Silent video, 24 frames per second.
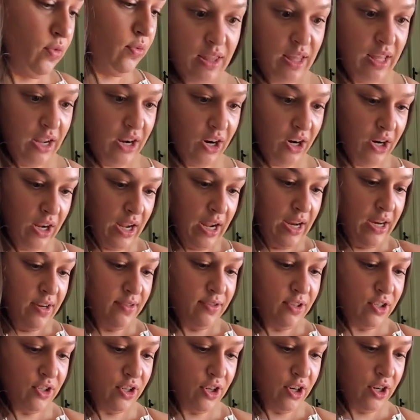they are kind of
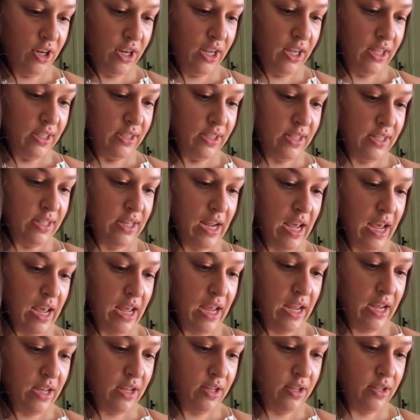sturdy and
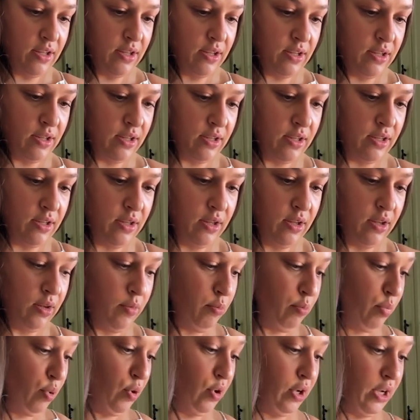stay
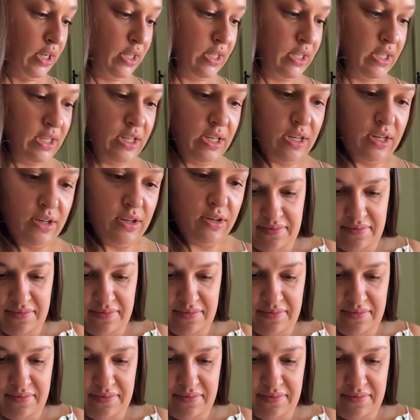put.